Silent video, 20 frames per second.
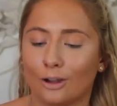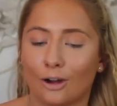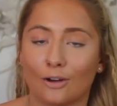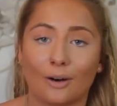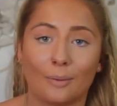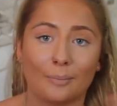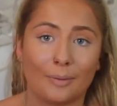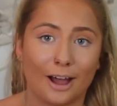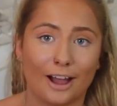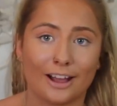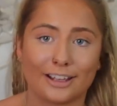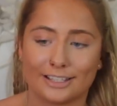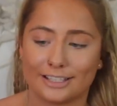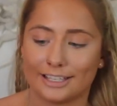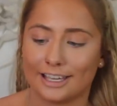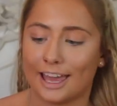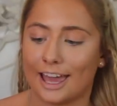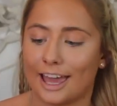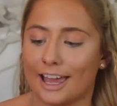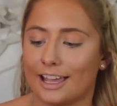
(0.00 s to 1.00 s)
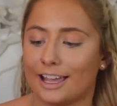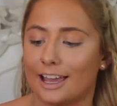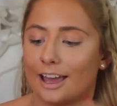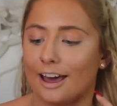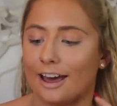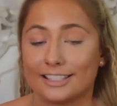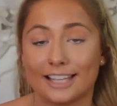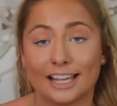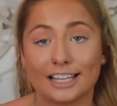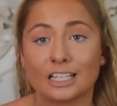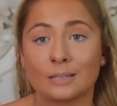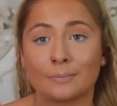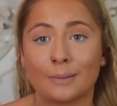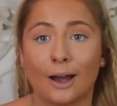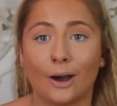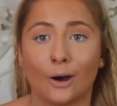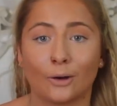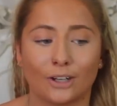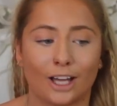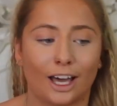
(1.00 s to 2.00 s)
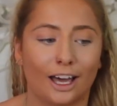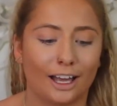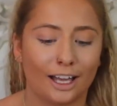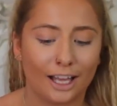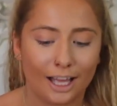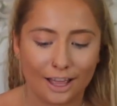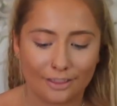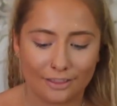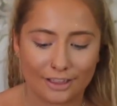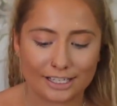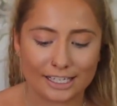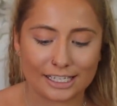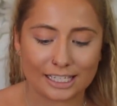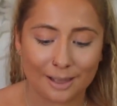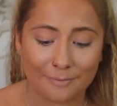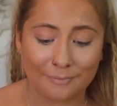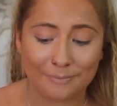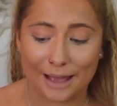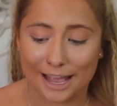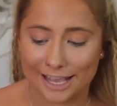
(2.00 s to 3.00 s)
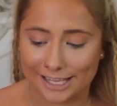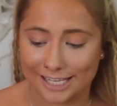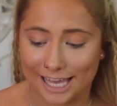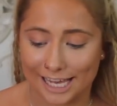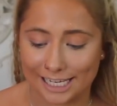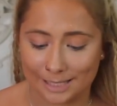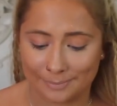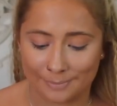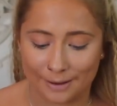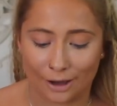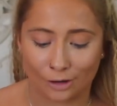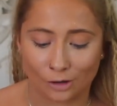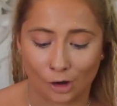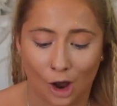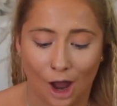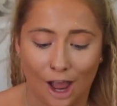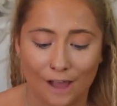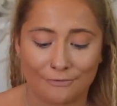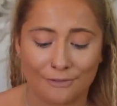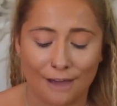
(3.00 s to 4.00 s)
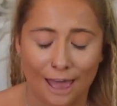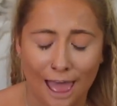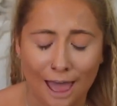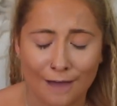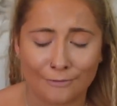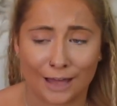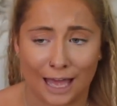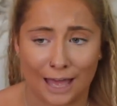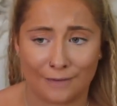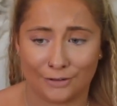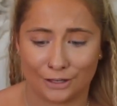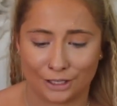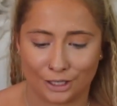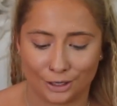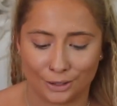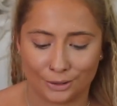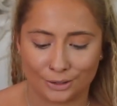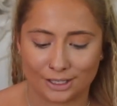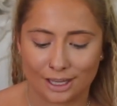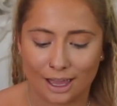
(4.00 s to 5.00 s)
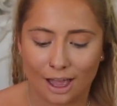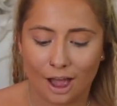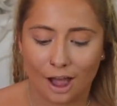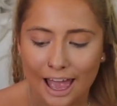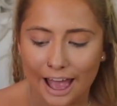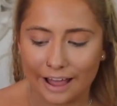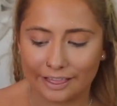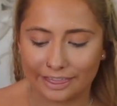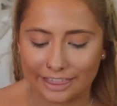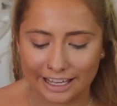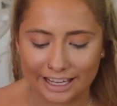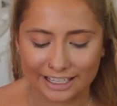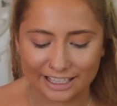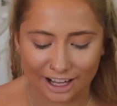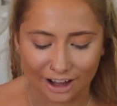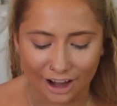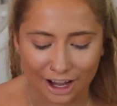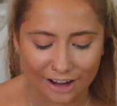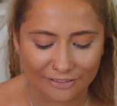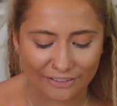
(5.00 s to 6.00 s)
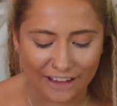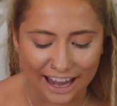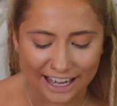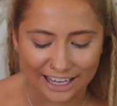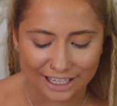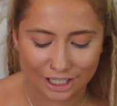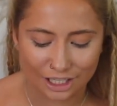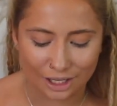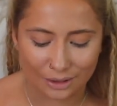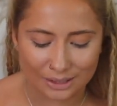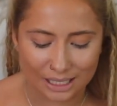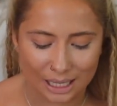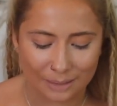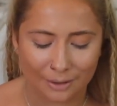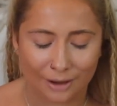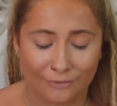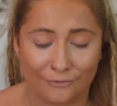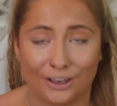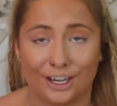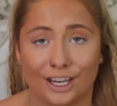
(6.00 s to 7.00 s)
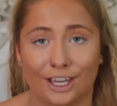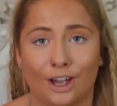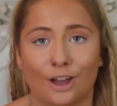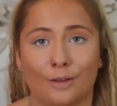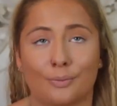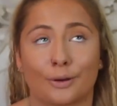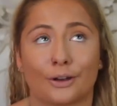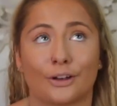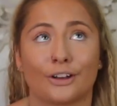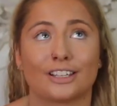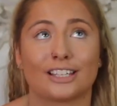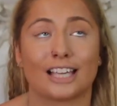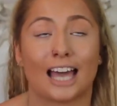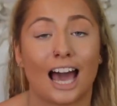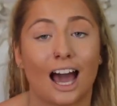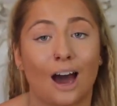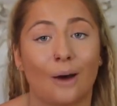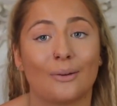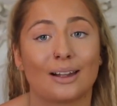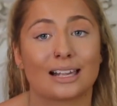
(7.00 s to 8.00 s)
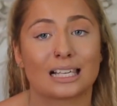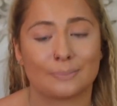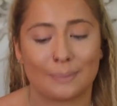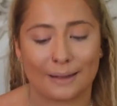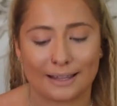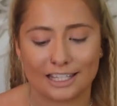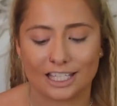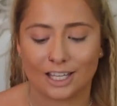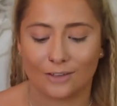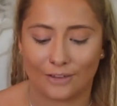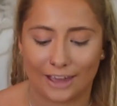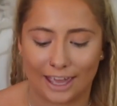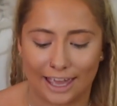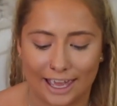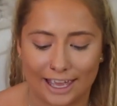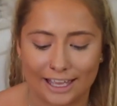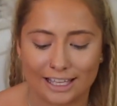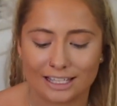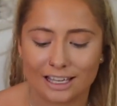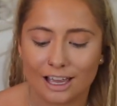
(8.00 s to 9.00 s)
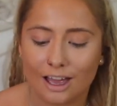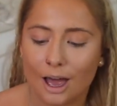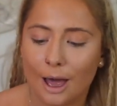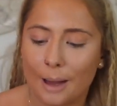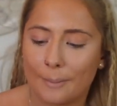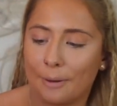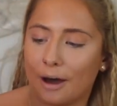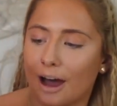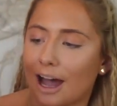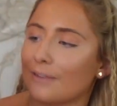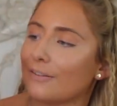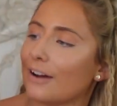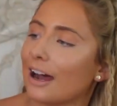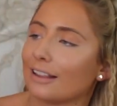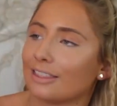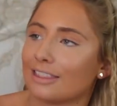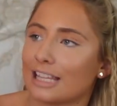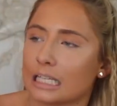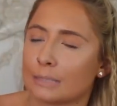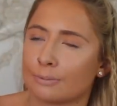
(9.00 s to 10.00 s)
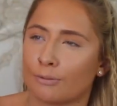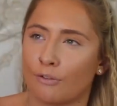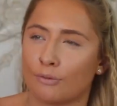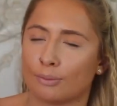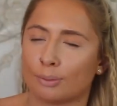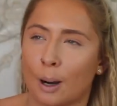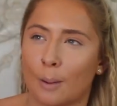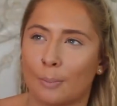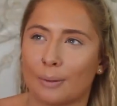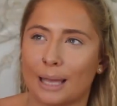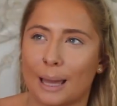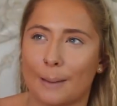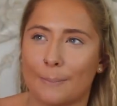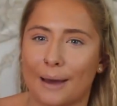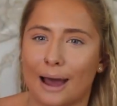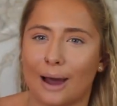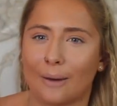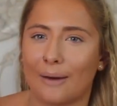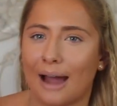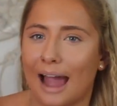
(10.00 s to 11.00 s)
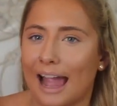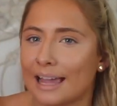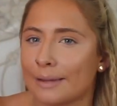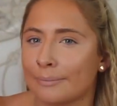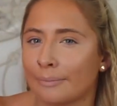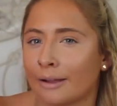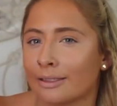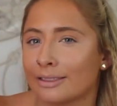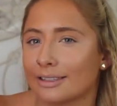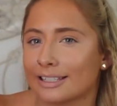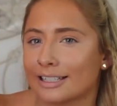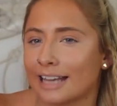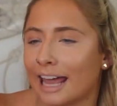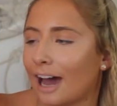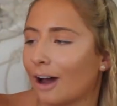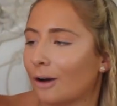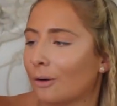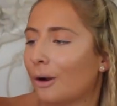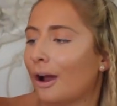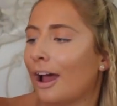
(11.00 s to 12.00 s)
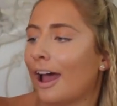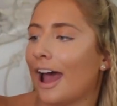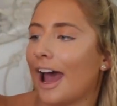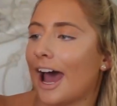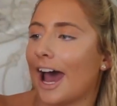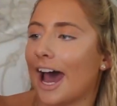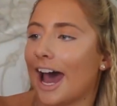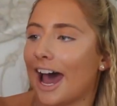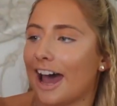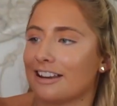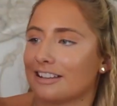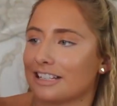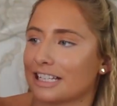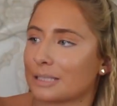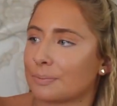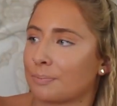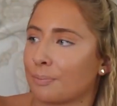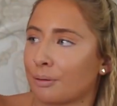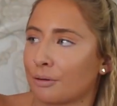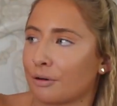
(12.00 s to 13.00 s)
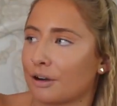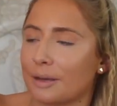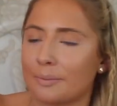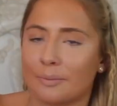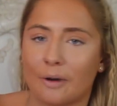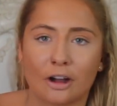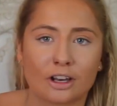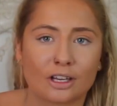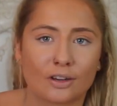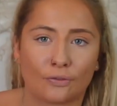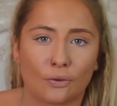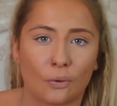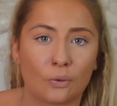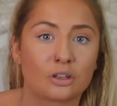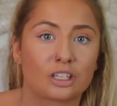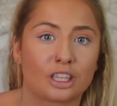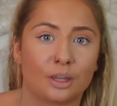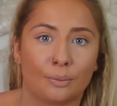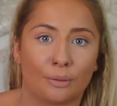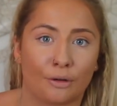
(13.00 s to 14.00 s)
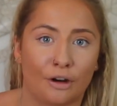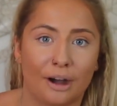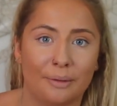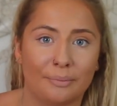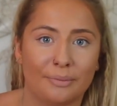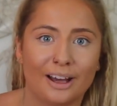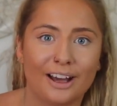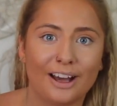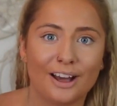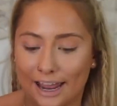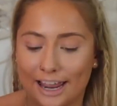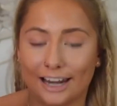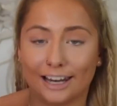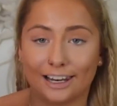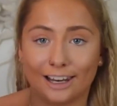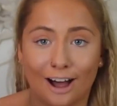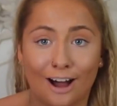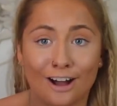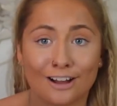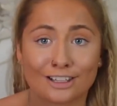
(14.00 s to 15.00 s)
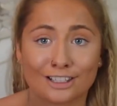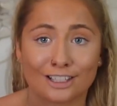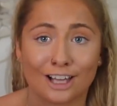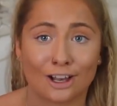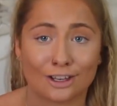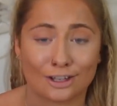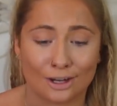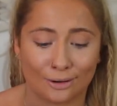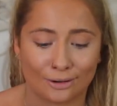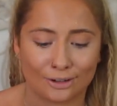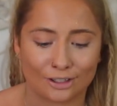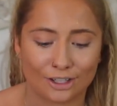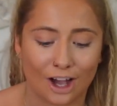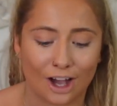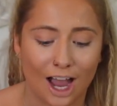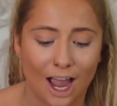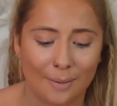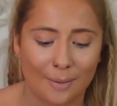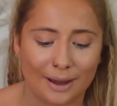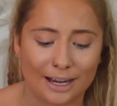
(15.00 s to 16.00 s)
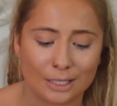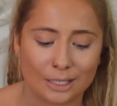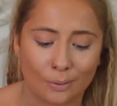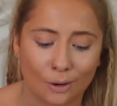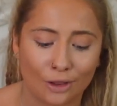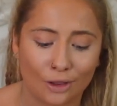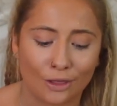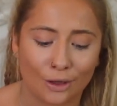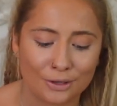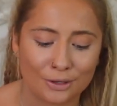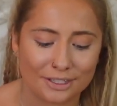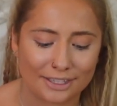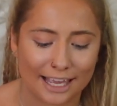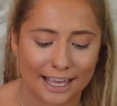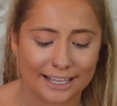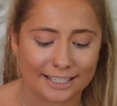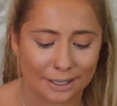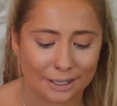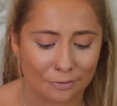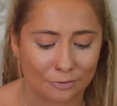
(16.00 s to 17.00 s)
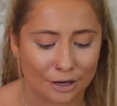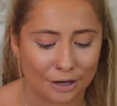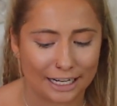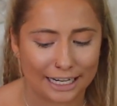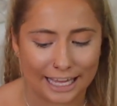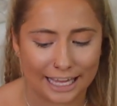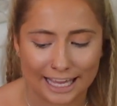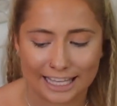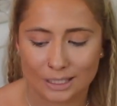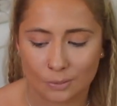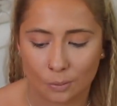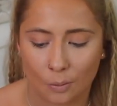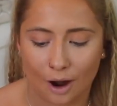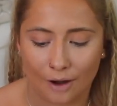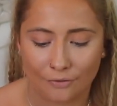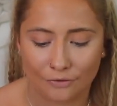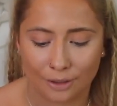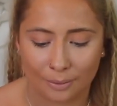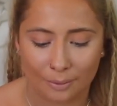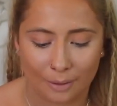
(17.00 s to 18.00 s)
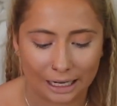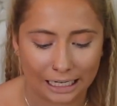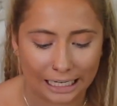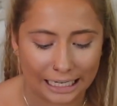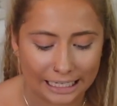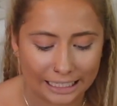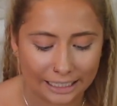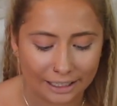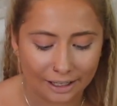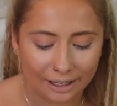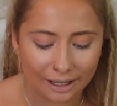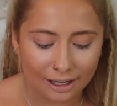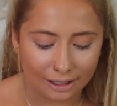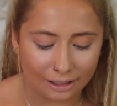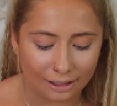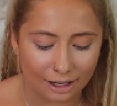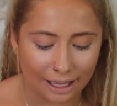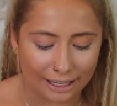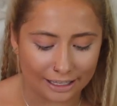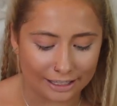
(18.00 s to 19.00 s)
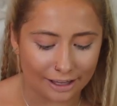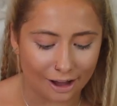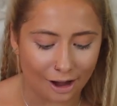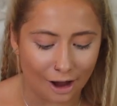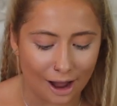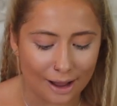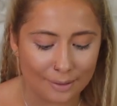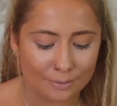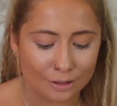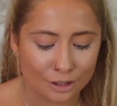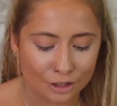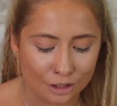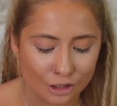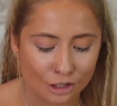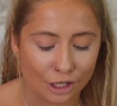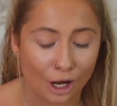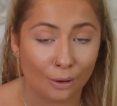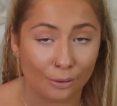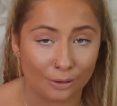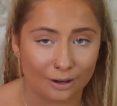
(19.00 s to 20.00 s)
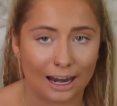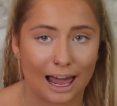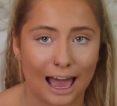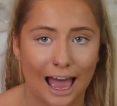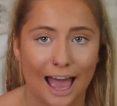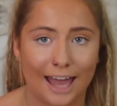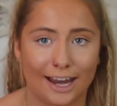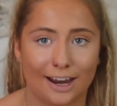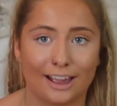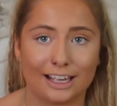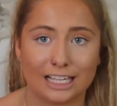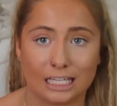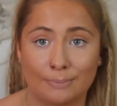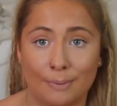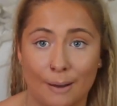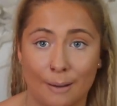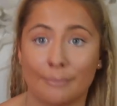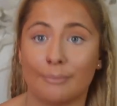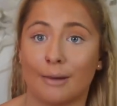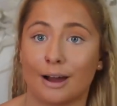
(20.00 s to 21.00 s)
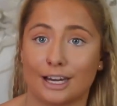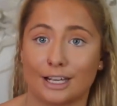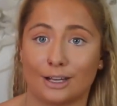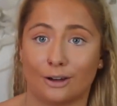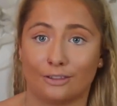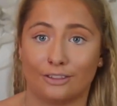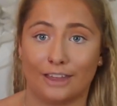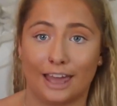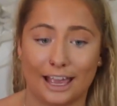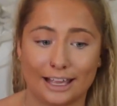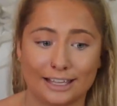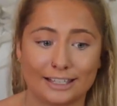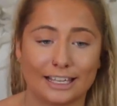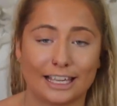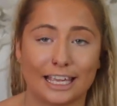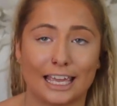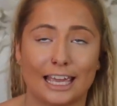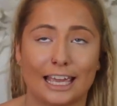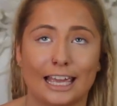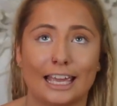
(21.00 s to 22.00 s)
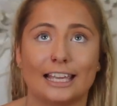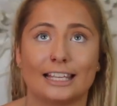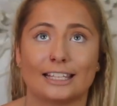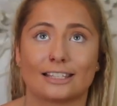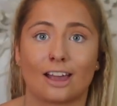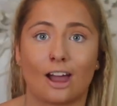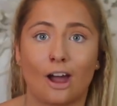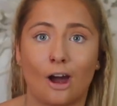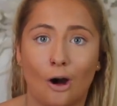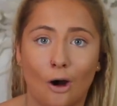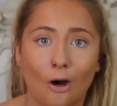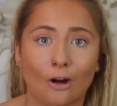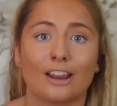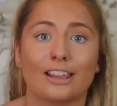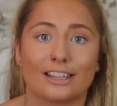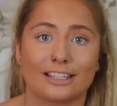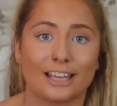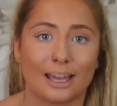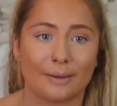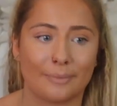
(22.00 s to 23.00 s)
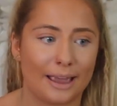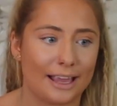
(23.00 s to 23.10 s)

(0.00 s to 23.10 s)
Laura Mercier setting powder. This is the best setting powder I've ever used. And thing is, I kind of hate to use it in my video because how expensive it is, but I've had this for probably about 8 months now and it's pretty much full to the brim. It lasts such a long time and it's one of those things that really is worth the money. Like, I'm so glad I spent money on this. It is honestly